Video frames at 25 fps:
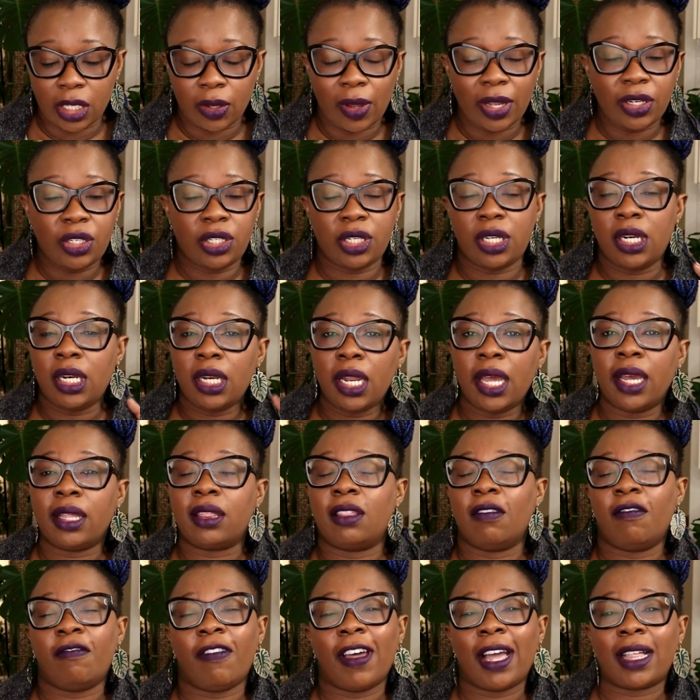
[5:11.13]
So I didn't
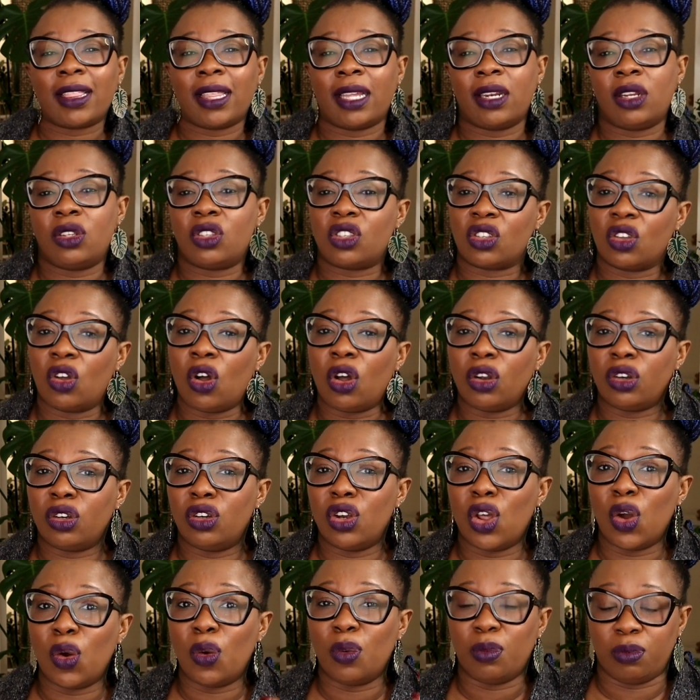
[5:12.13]
like the fact that it's
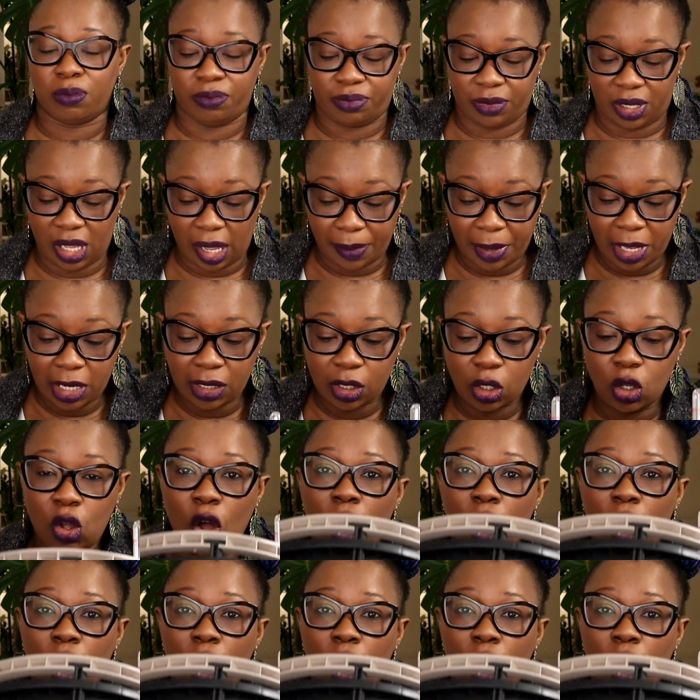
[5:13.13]
got no, I mean, it's